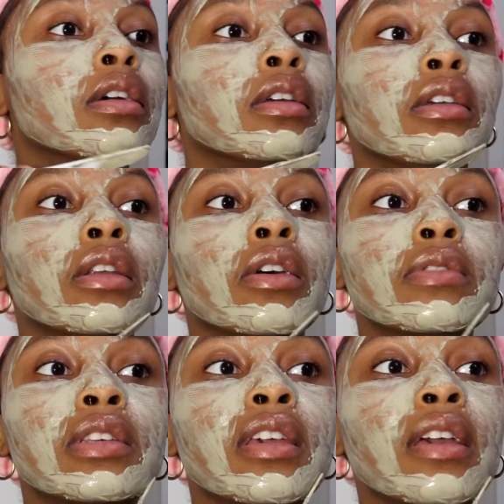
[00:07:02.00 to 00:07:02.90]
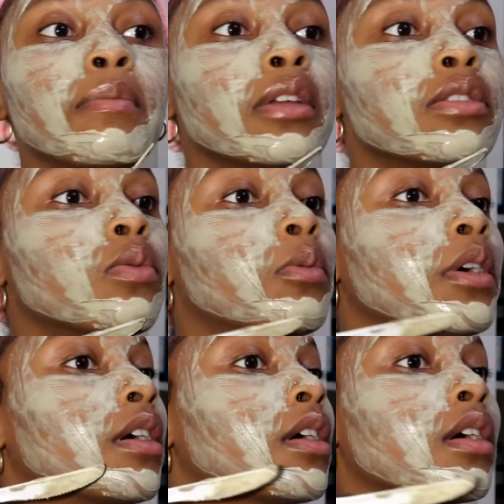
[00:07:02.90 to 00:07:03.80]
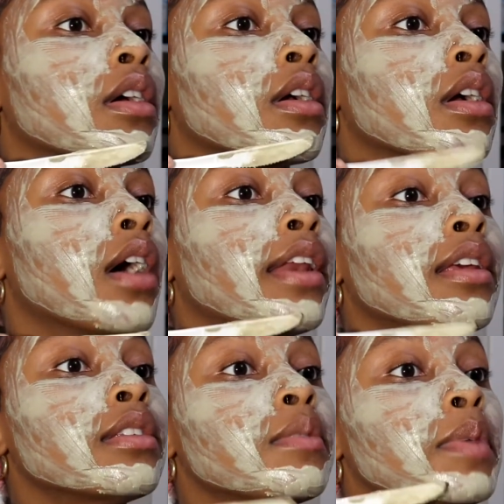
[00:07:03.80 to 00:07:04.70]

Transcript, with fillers: you know, to get me to where I need to